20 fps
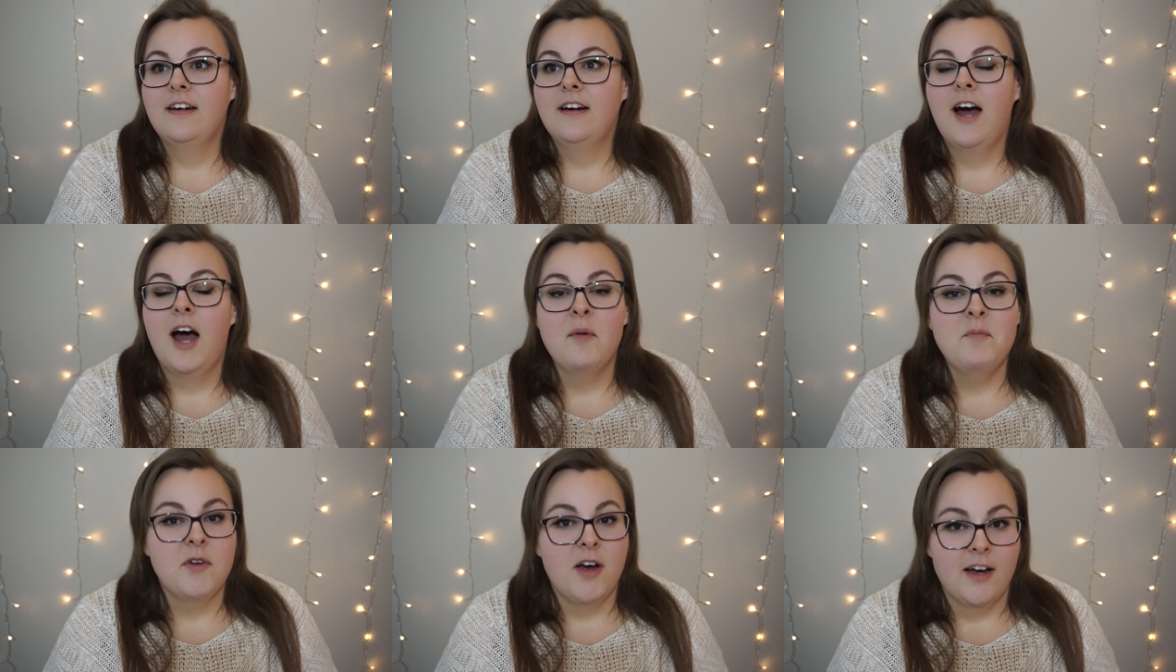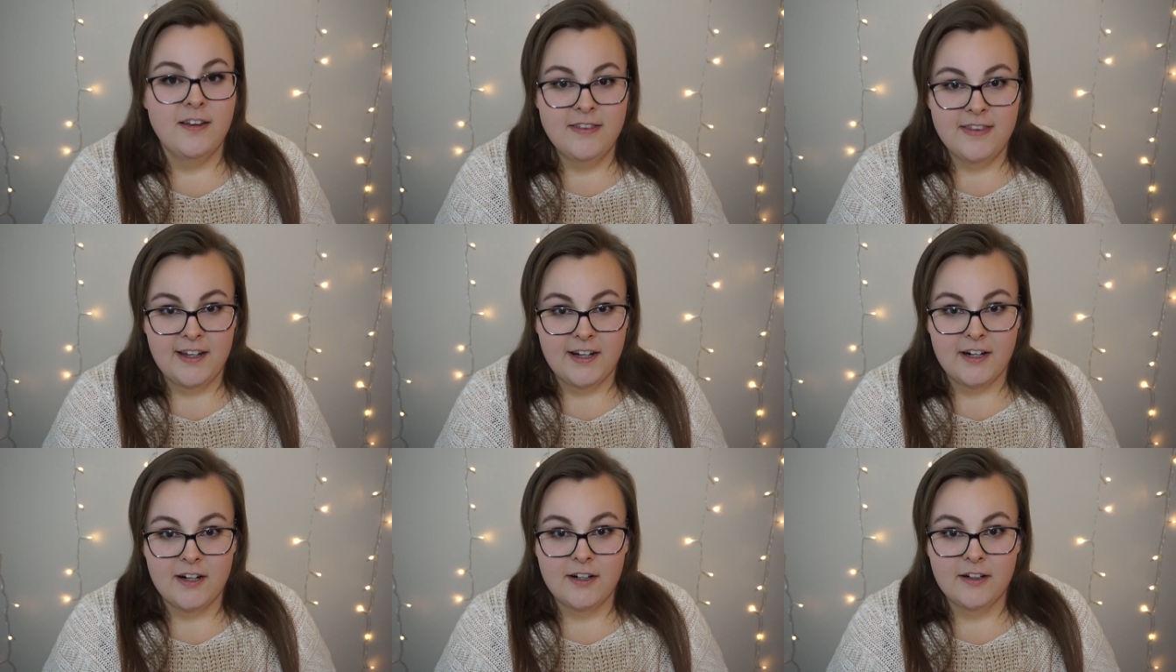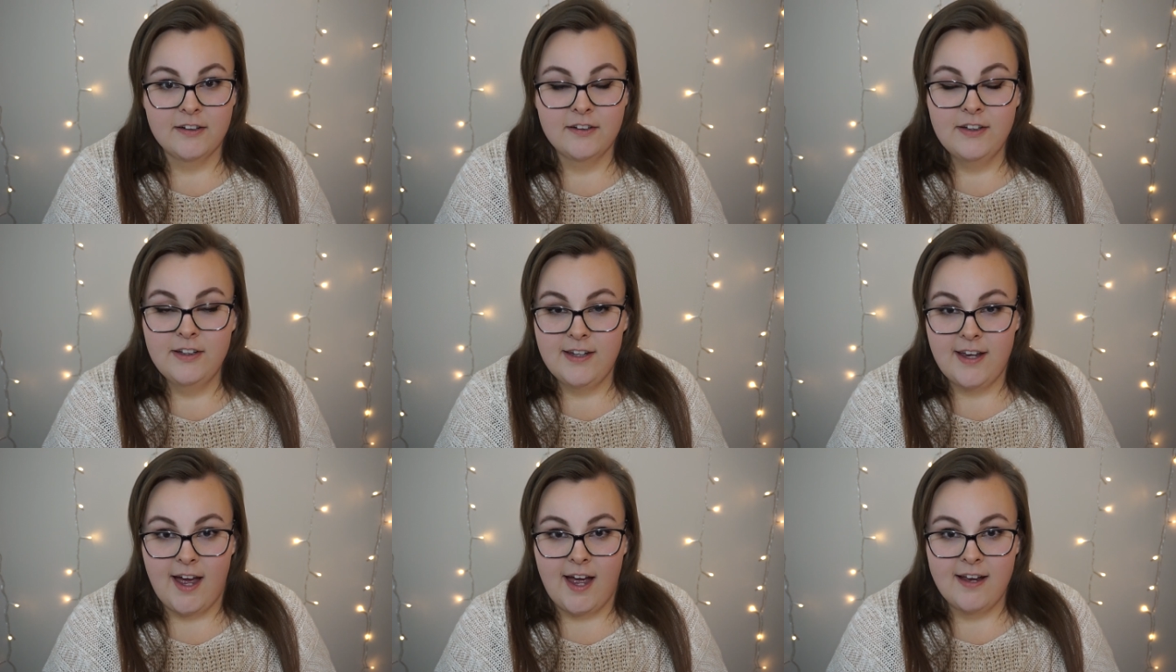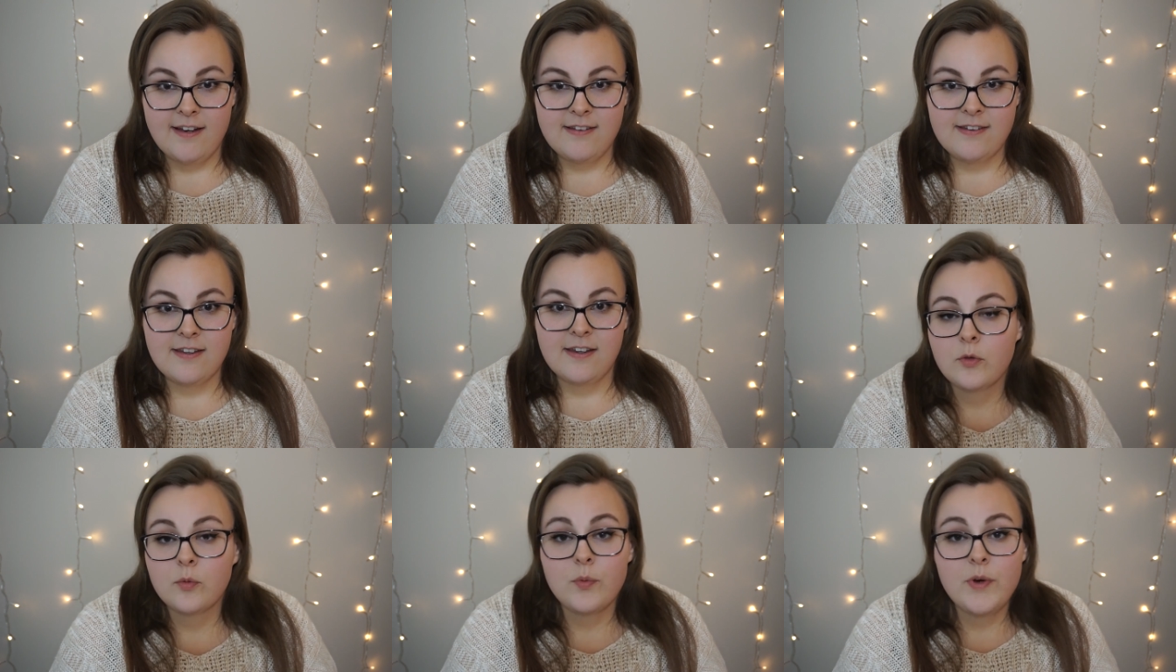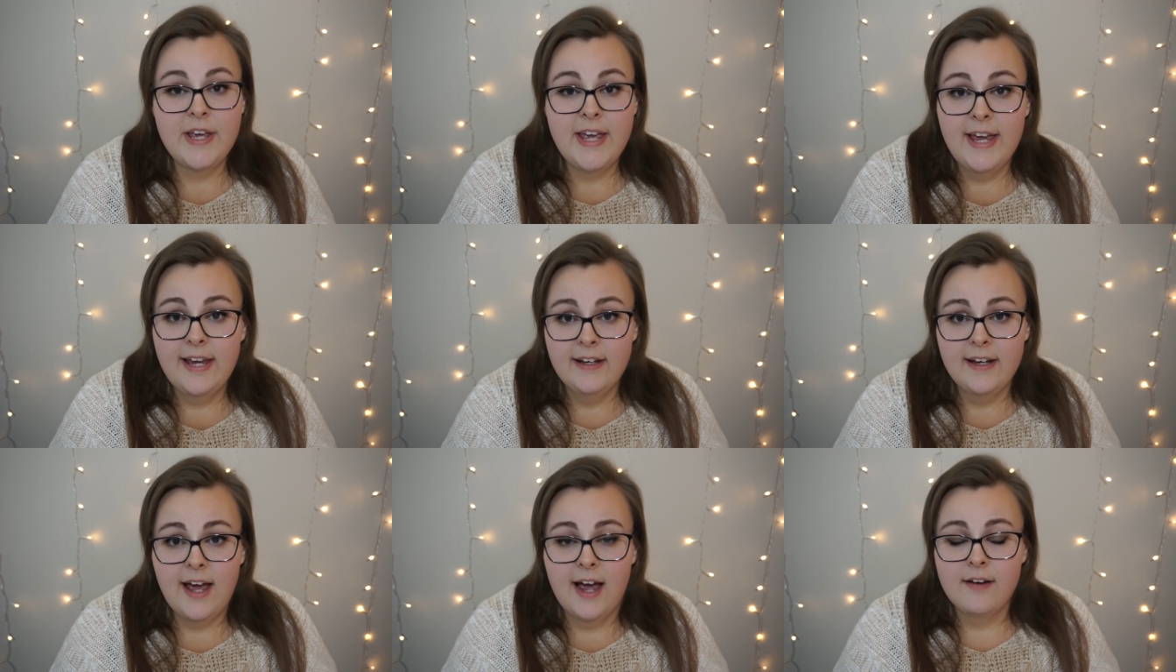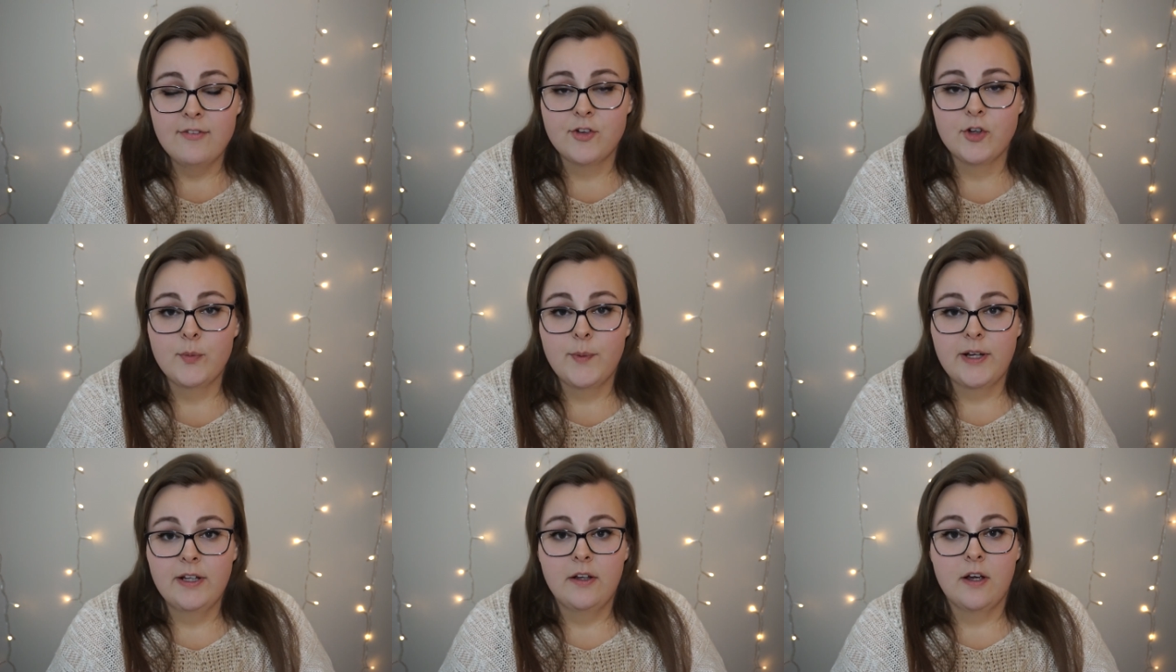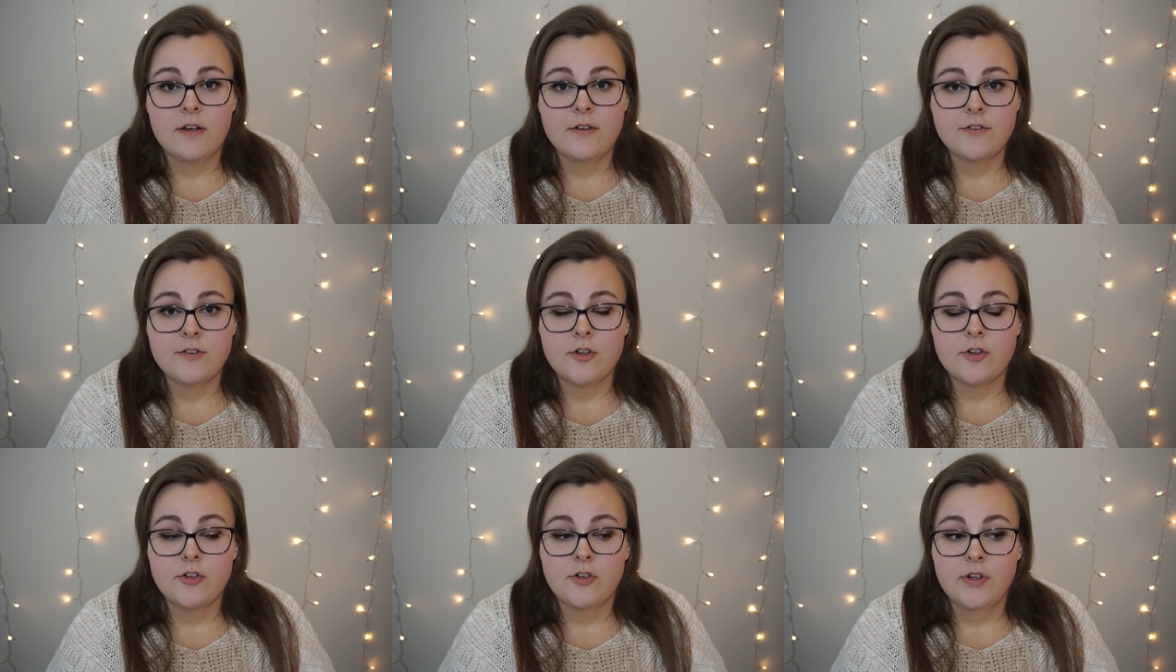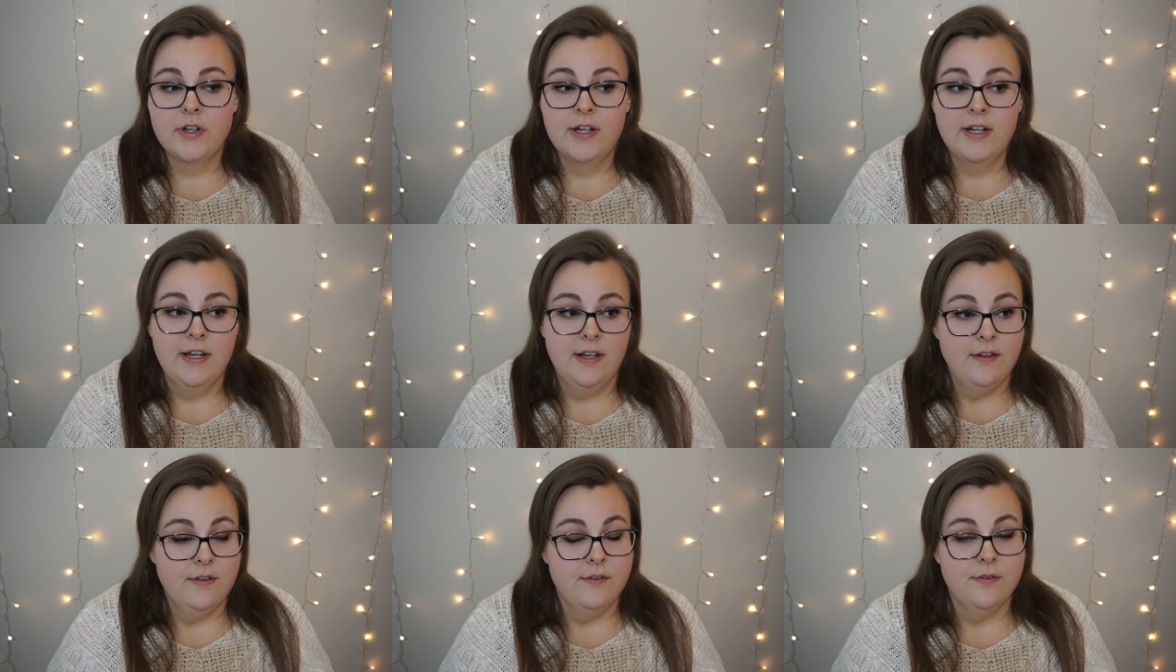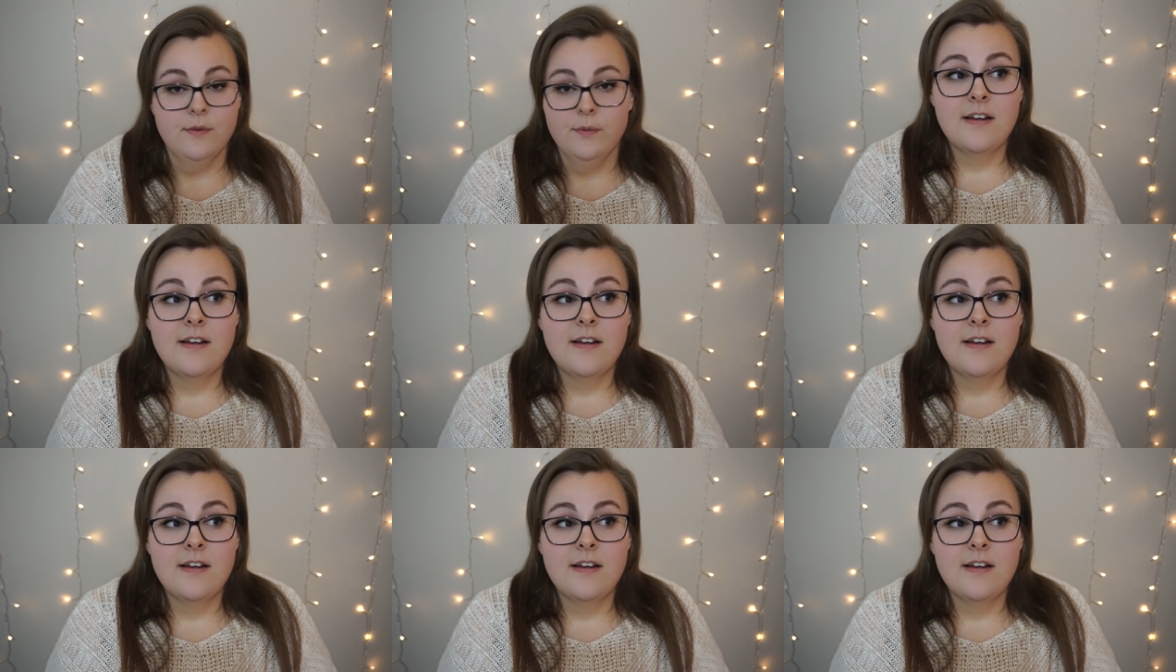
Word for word: I'm not there yet. Regain after weight loss surgery is